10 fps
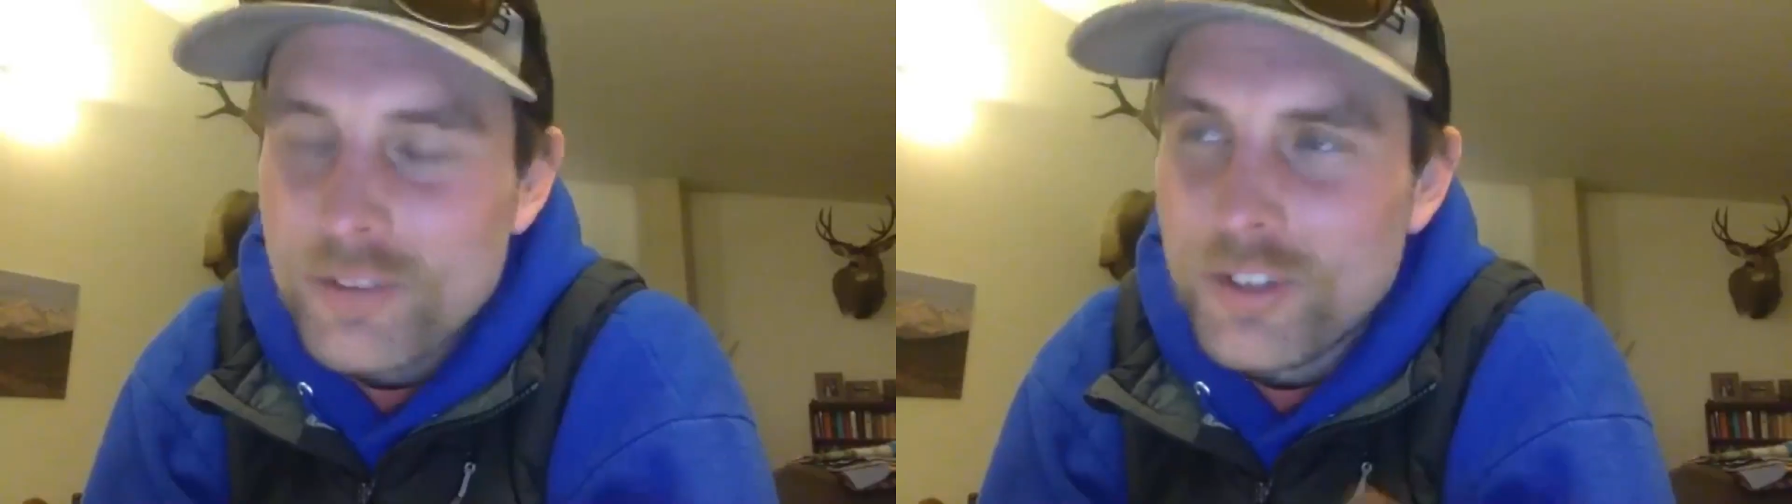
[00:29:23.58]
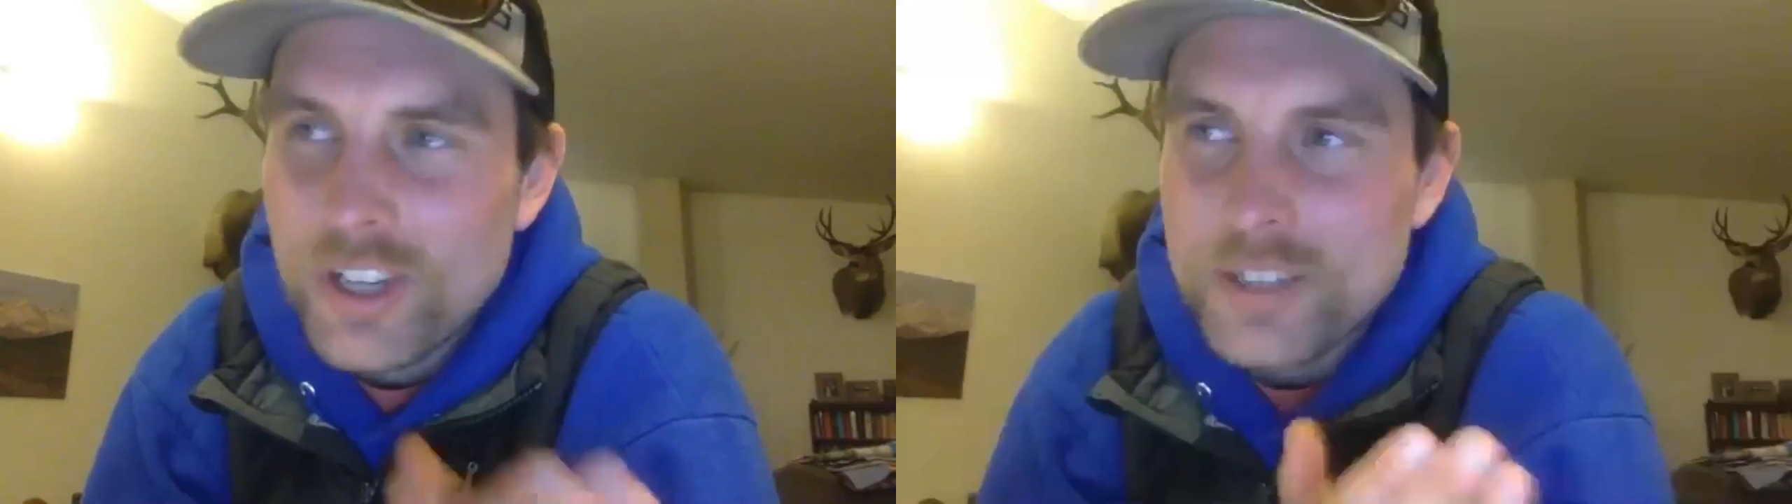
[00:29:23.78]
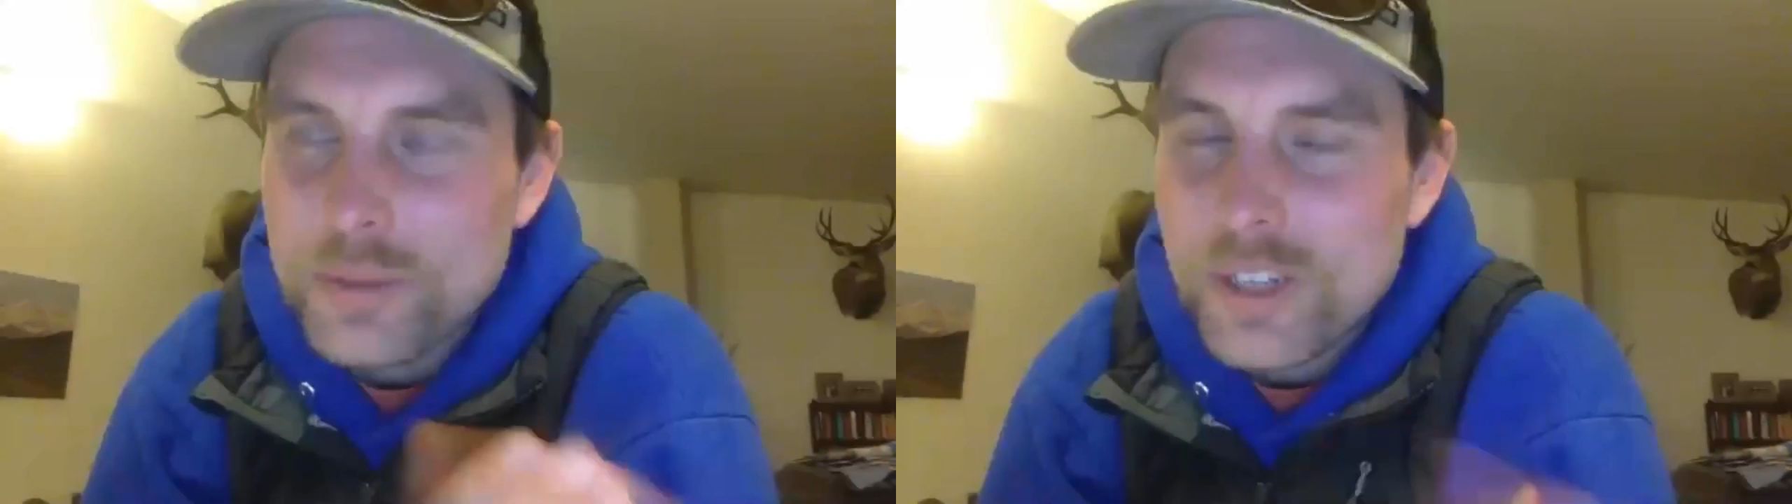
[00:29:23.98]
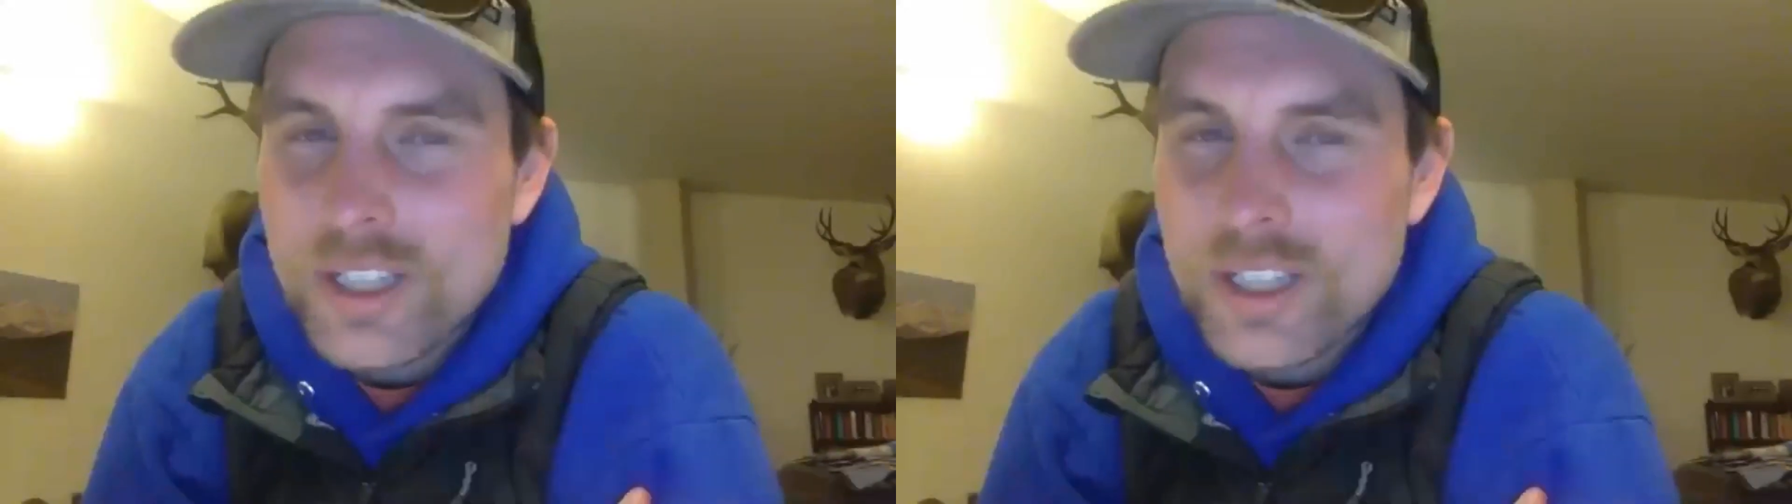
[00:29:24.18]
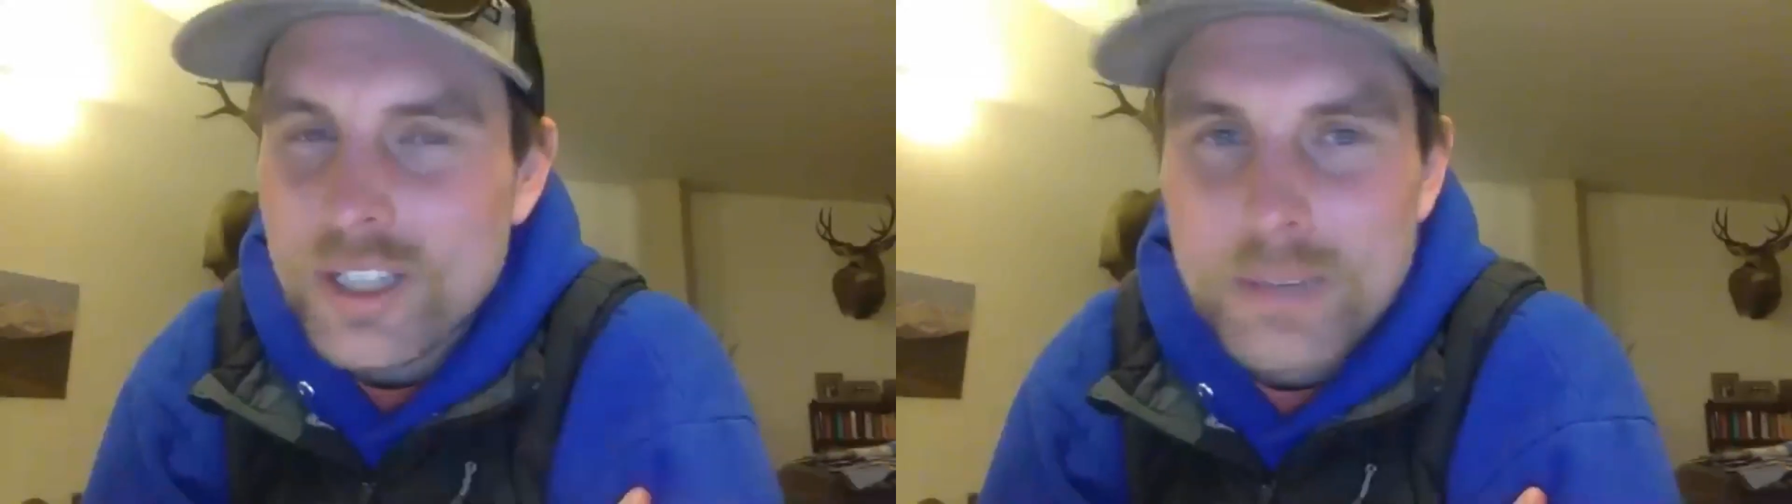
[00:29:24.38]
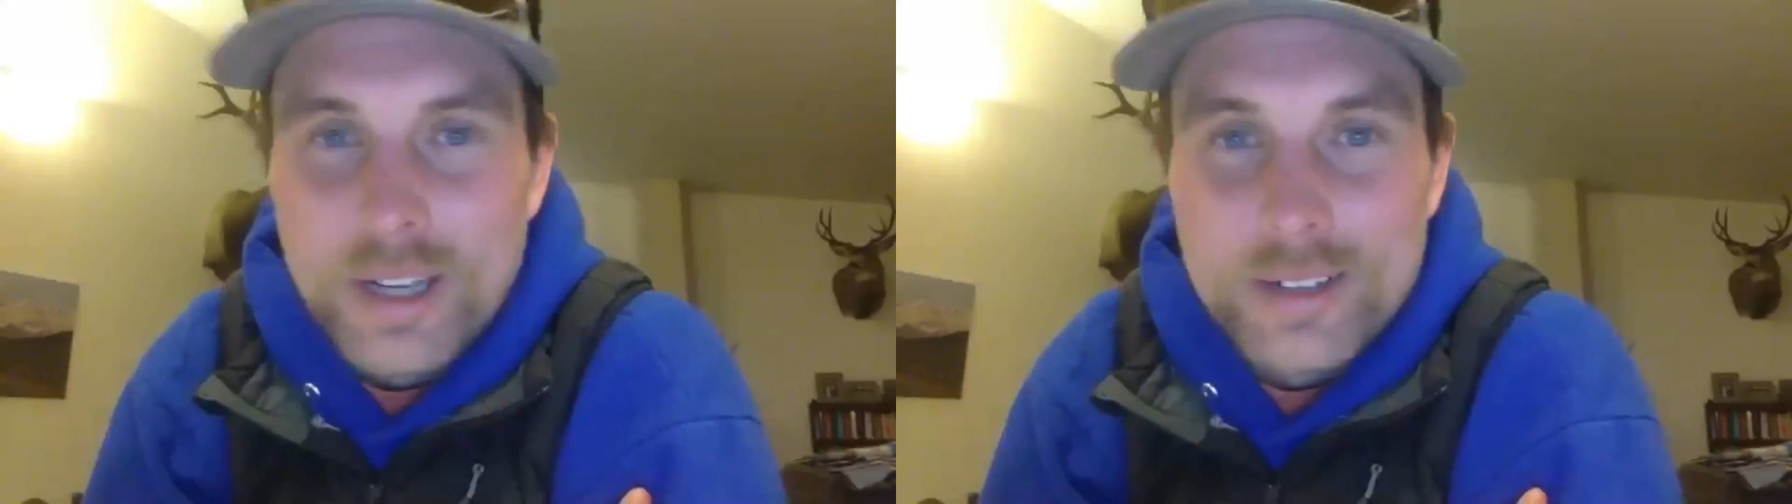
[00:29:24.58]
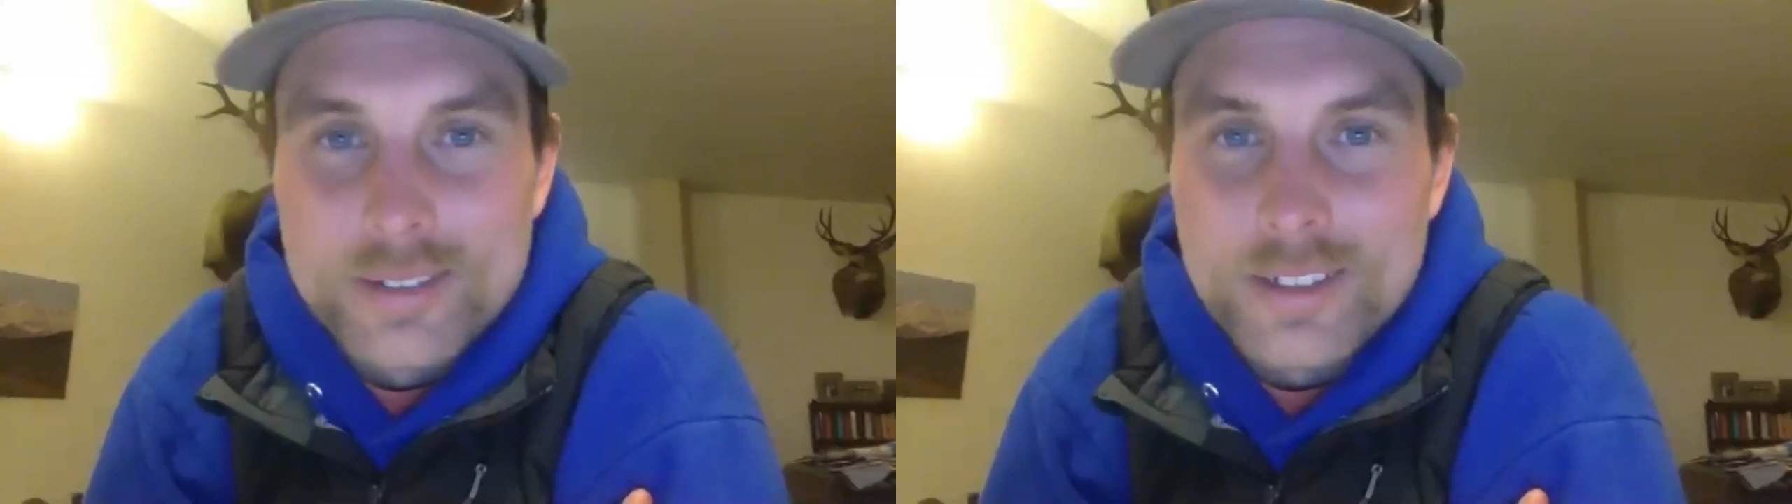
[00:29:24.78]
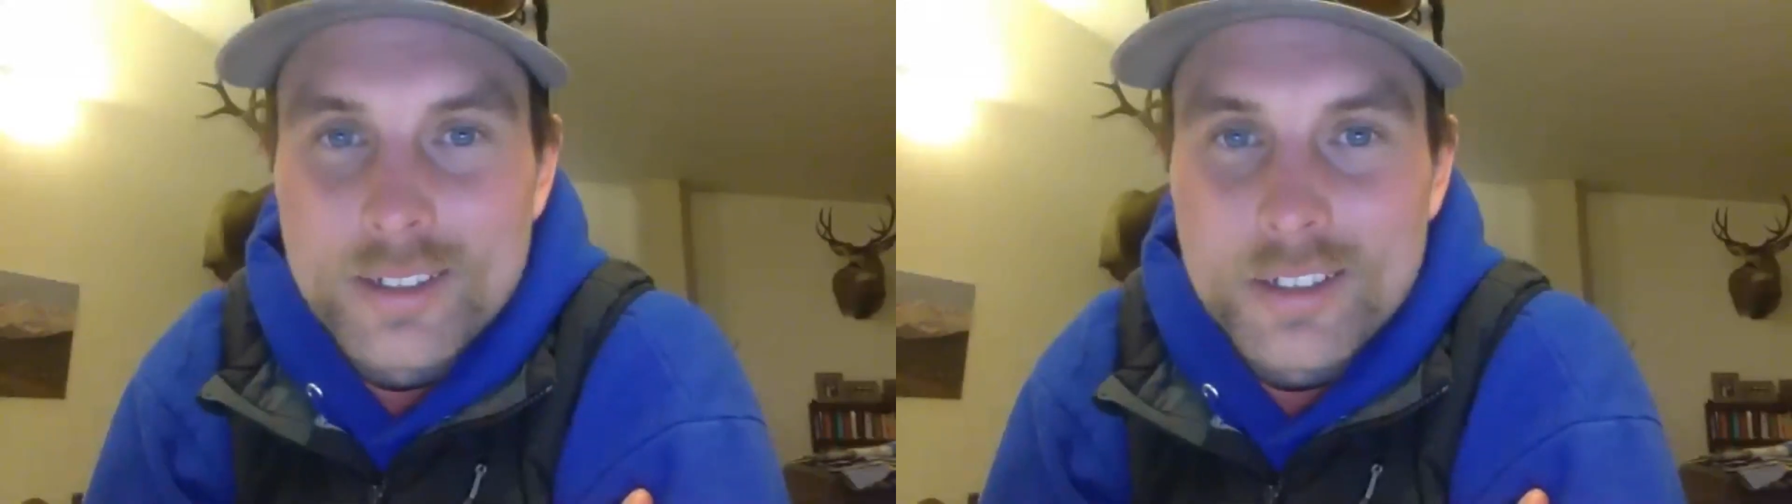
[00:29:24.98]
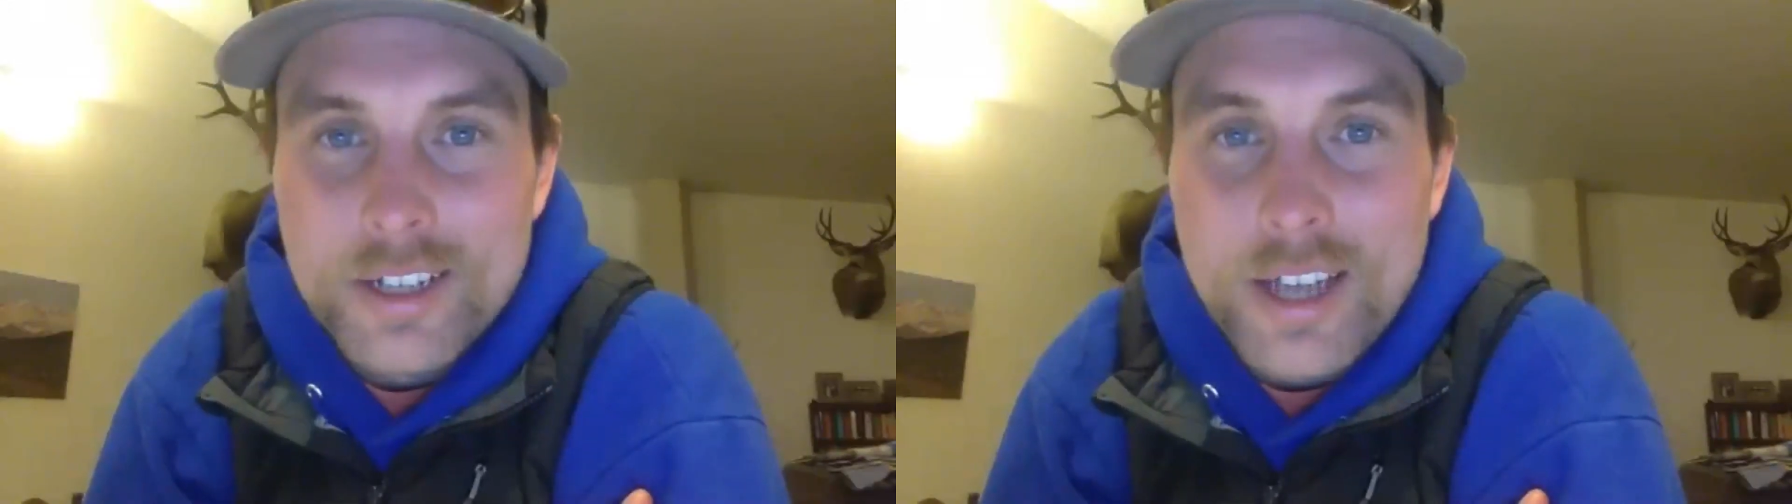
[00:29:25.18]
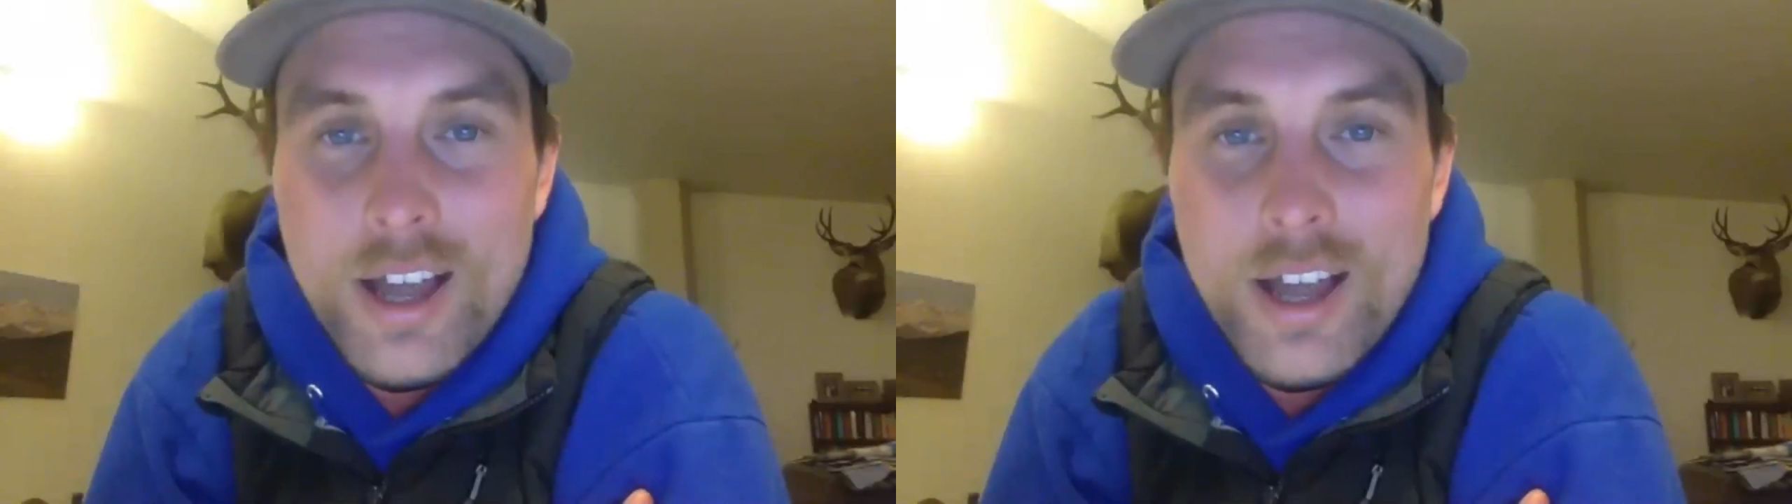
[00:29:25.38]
if you guys want to come out, it's all good.